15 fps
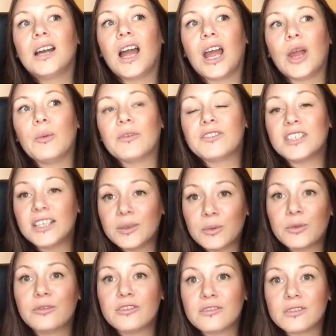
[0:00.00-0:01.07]
I've done it
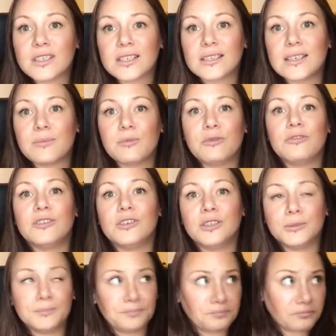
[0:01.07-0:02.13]
before, as I said before.